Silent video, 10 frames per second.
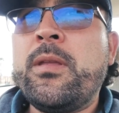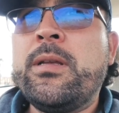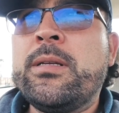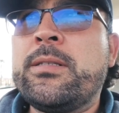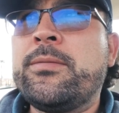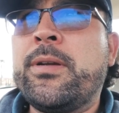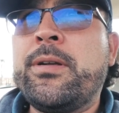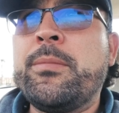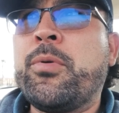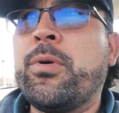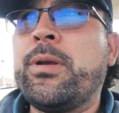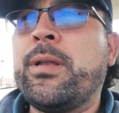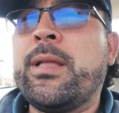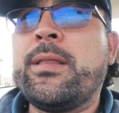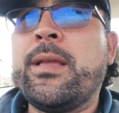it's very
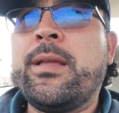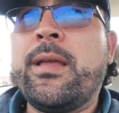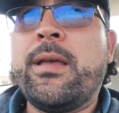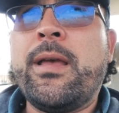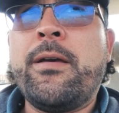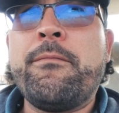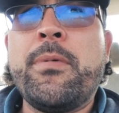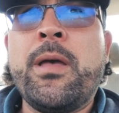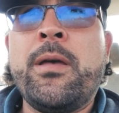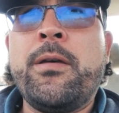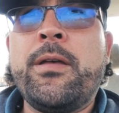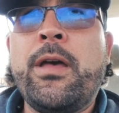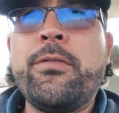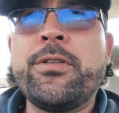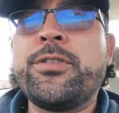important that they have
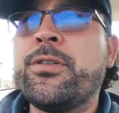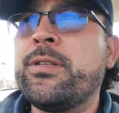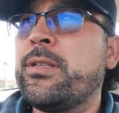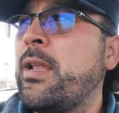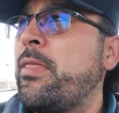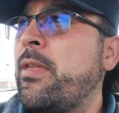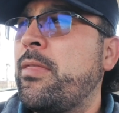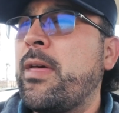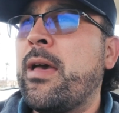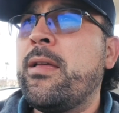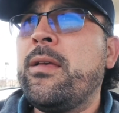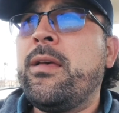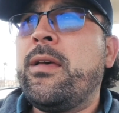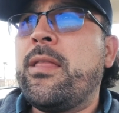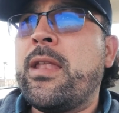health insurance. And I think that
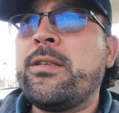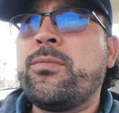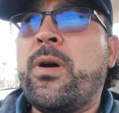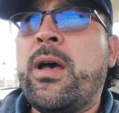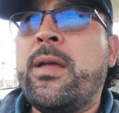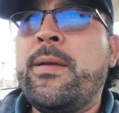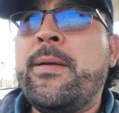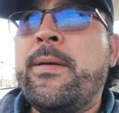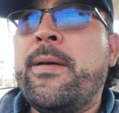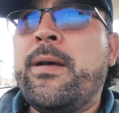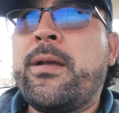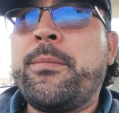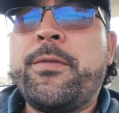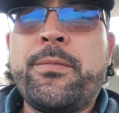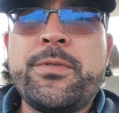that is why,
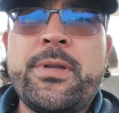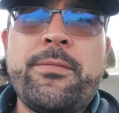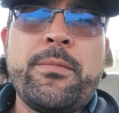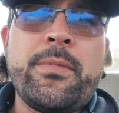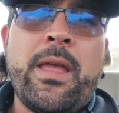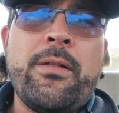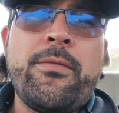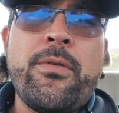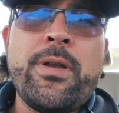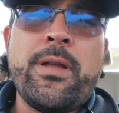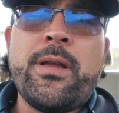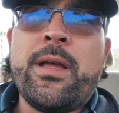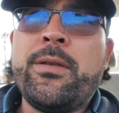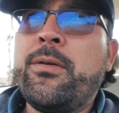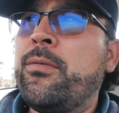coming from a state from California,
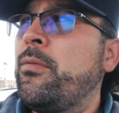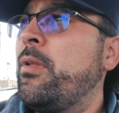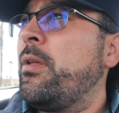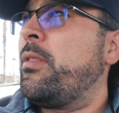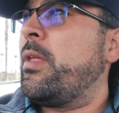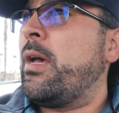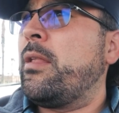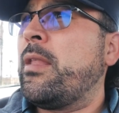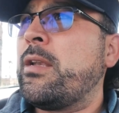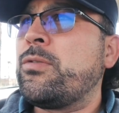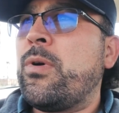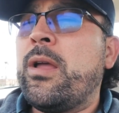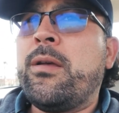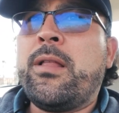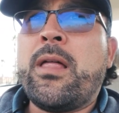I know that that is
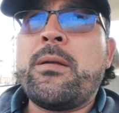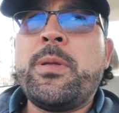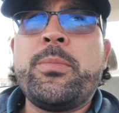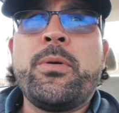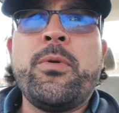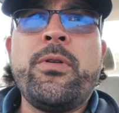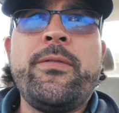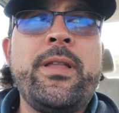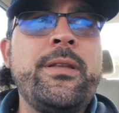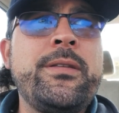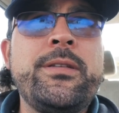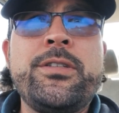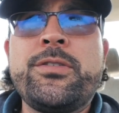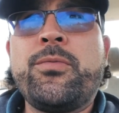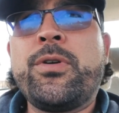why a lot of people are motivated to
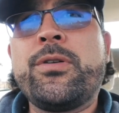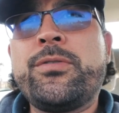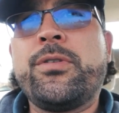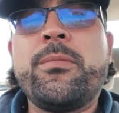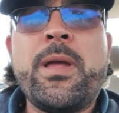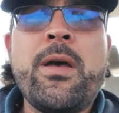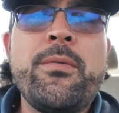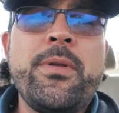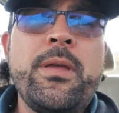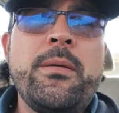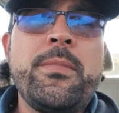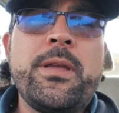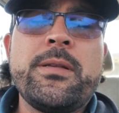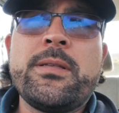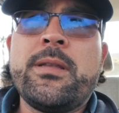just work a certain amount,
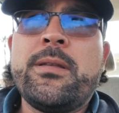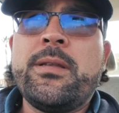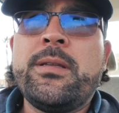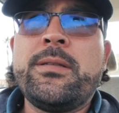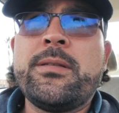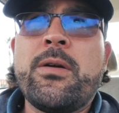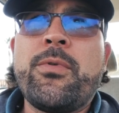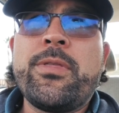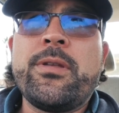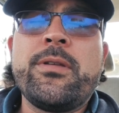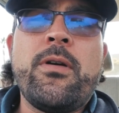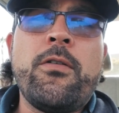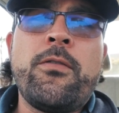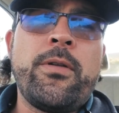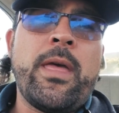because then it's not worth it to go
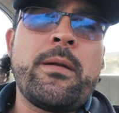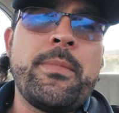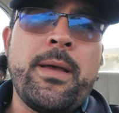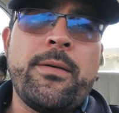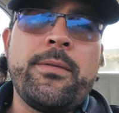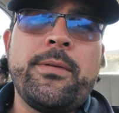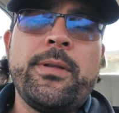over that amount.